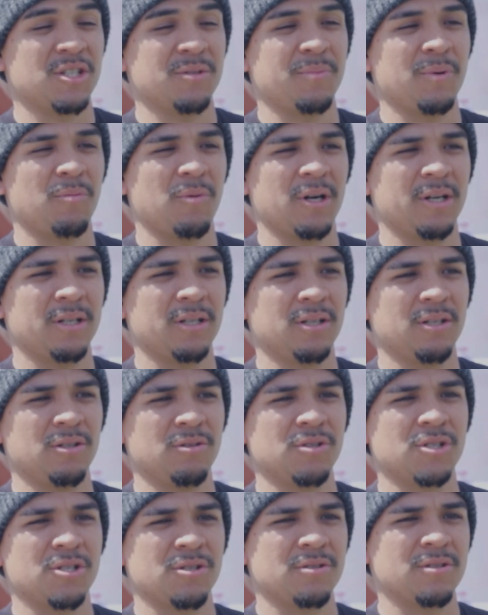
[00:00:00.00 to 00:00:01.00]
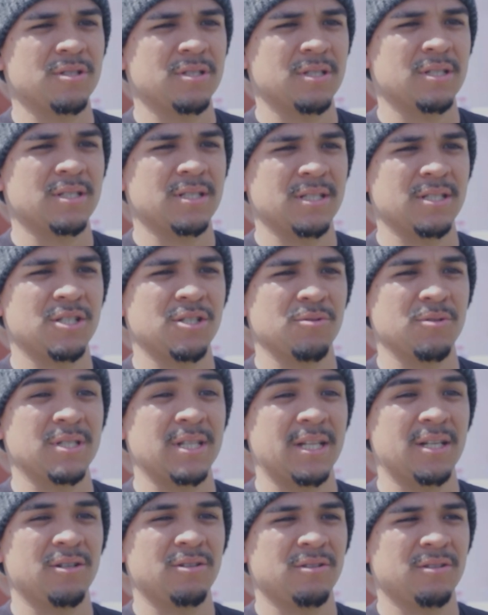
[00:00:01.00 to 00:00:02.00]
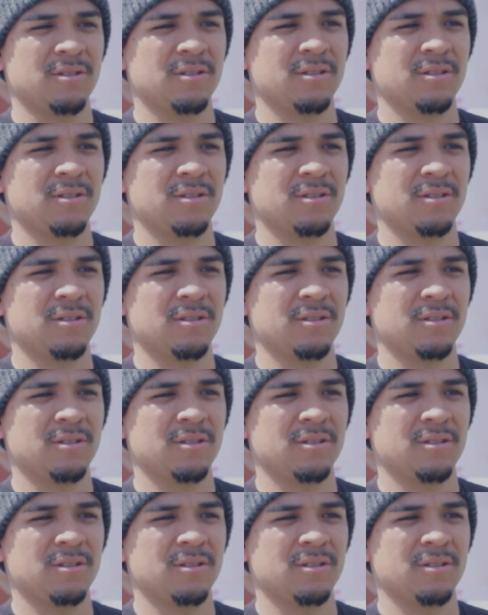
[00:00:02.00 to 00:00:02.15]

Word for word: she's been wanting to do she was, since she was little.